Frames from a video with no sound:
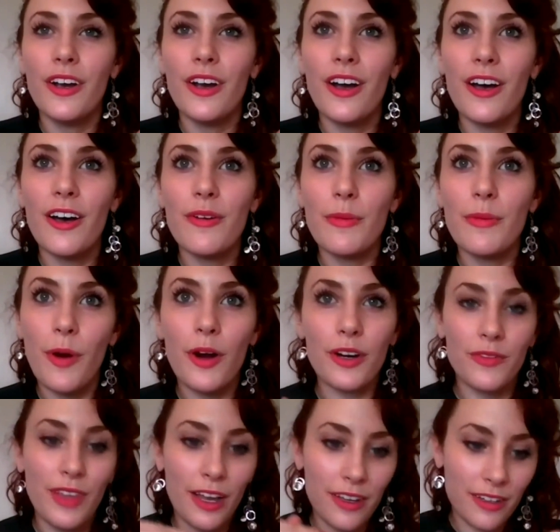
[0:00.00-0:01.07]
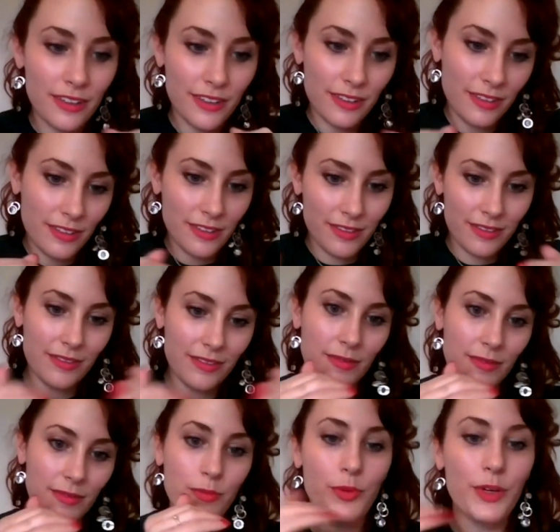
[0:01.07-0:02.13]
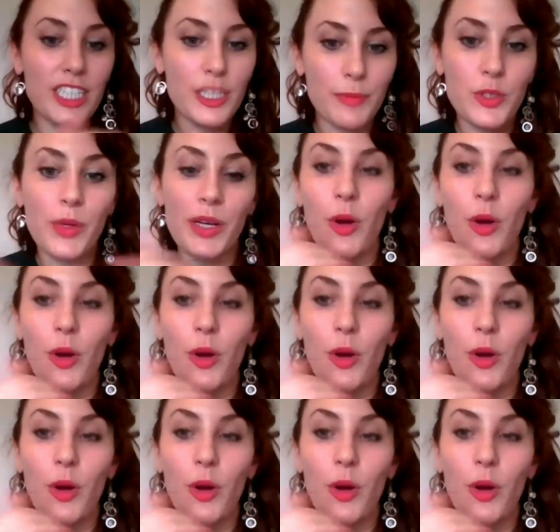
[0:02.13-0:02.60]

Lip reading: a part of that bridge between